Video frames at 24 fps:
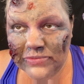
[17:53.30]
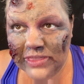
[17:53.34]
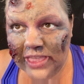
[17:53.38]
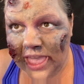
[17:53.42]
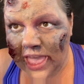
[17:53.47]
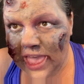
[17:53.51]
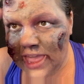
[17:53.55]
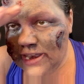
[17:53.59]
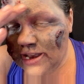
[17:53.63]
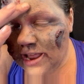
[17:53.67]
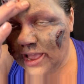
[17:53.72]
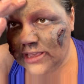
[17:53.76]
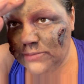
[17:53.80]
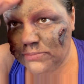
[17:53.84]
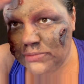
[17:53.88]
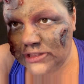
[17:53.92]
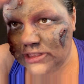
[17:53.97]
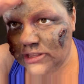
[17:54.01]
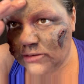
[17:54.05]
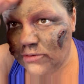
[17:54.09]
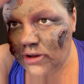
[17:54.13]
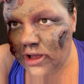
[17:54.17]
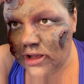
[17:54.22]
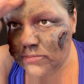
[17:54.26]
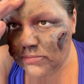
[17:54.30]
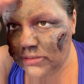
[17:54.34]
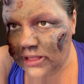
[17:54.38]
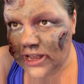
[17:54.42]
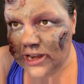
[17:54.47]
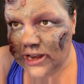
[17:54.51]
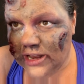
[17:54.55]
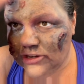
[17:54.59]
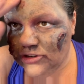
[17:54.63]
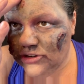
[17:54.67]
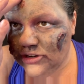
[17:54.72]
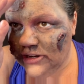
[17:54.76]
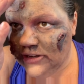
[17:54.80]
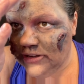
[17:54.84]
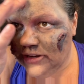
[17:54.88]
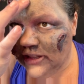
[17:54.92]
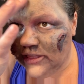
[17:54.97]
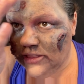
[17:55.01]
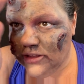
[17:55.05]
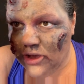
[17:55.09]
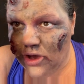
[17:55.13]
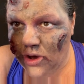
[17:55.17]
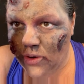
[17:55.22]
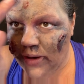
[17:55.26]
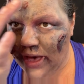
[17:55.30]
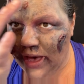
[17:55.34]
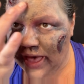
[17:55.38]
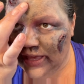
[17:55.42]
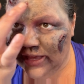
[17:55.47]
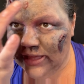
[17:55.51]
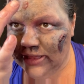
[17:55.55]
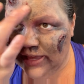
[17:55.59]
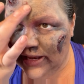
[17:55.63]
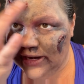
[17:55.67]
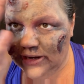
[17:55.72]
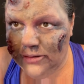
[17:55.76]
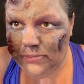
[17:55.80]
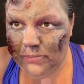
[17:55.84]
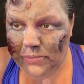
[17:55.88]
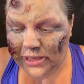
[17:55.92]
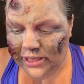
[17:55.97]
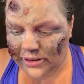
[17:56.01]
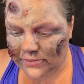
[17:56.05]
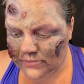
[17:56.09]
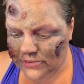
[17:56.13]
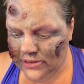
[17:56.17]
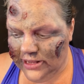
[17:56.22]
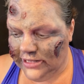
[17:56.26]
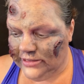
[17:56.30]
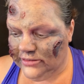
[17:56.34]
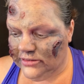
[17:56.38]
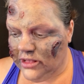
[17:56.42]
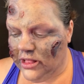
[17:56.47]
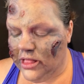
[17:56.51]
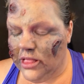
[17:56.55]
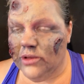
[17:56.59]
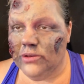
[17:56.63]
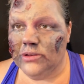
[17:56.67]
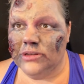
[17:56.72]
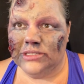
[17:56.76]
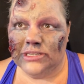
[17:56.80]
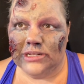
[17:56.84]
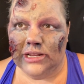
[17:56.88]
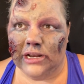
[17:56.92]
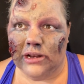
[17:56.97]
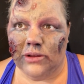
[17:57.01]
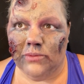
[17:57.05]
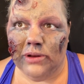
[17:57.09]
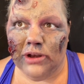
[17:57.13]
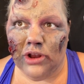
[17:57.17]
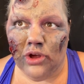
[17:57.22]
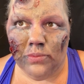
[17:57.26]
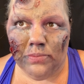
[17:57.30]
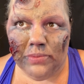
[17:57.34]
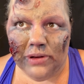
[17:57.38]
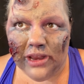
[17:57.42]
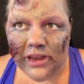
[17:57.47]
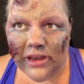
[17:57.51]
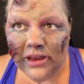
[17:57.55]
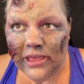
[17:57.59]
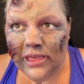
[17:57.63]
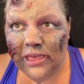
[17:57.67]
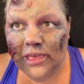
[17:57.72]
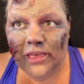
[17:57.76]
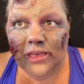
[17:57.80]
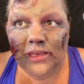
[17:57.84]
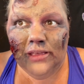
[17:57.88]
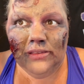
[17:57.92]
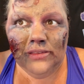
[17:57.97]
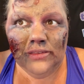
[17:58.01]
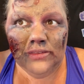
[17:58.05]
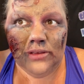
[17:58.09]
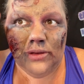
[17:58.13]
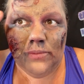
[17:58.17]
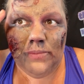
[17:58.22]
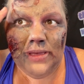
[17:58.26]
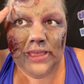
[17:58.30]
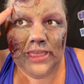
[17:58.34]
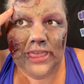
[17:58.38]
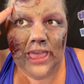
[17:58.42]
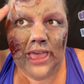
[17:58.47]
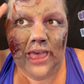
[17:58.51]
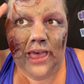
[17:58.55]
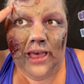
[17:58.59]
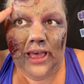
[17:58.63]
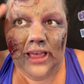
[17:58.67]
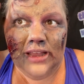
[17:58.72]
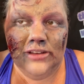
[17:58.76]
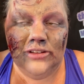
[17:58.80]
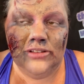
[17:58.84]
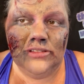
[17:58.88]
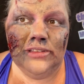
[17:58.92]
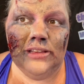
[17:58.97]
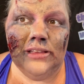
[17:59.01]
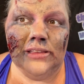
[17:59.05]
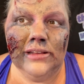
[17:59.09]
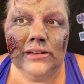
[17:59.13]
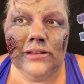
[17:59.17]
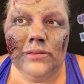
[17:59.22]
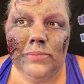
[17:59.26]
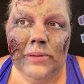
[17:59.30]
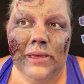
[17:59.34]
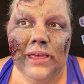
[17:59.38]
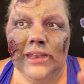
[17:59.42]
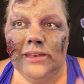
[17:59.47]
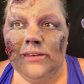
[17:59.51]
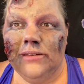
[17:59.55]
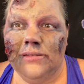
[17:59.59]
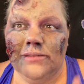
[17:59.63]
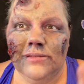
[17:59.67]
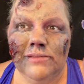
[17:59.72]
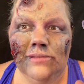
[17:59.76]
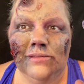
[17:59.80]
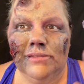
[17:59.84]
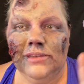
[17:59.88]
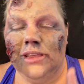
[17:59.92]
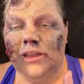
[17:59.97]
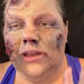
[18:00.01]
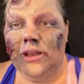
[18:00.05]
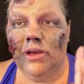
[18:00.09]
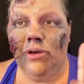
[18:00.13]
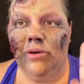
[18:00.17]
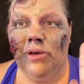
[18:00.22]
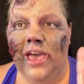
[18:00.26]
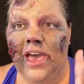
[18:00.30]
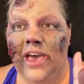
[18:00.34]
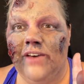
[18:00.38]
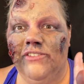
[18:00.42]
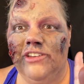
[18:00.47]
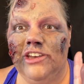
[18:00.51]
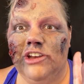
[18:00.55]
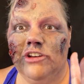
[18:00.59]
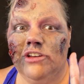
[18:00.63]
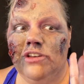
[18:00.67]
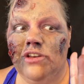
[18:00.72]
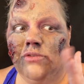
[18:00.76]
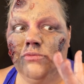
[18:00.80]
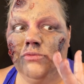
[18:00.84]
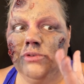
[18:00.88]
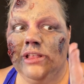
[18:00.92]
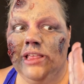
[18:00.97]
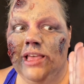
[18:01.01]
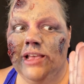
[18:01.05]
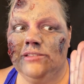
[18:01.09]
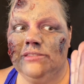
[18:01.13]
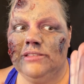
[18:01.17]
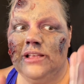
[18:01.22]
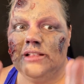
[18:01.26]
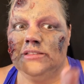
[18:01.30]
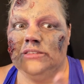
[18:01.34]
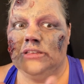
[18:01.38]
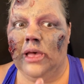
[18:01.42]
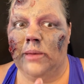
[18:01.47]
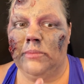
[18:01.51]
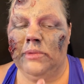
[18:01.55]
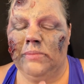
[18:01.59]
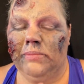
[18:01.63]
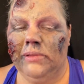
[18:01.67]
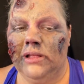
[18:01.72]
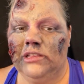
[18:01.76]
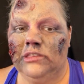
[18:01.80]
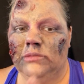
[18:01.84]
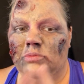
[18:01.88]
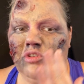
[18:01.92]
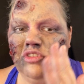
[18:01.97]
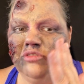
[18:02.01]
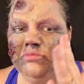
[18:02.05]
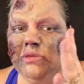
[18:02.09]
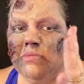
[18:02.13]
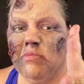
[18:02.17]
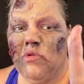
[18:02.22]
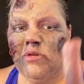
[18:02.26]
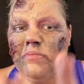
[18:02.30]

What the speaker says: And I put the wrong blood. I should have done the coagulated, but it's closed and I don't want to open it. So, but yeah, I just a little bit, you know, having to realize that zombie blood's supposed to be more